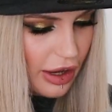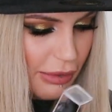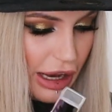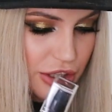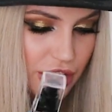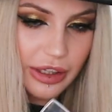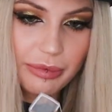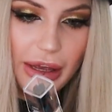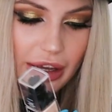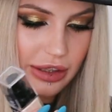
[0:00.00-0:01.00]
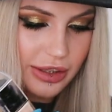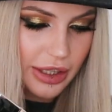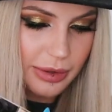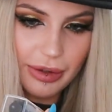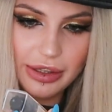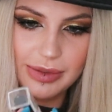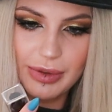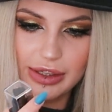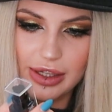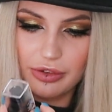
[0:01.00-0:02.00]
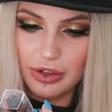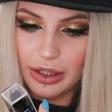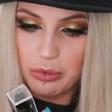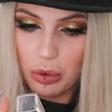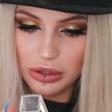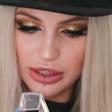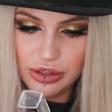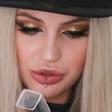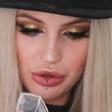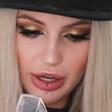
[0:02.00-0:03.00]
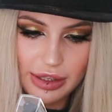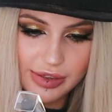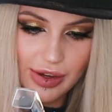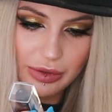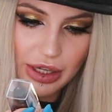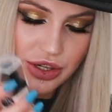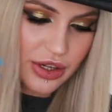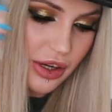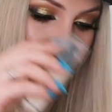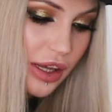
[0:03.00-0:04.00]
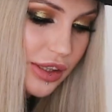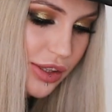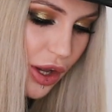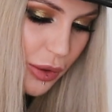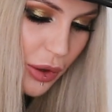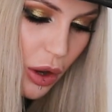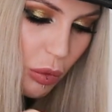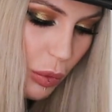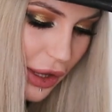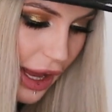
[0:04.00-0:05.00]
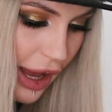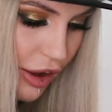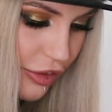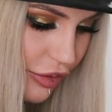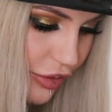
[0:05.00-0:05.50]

I'm actually mega excited about this because I really wanted to try this foundation. So we have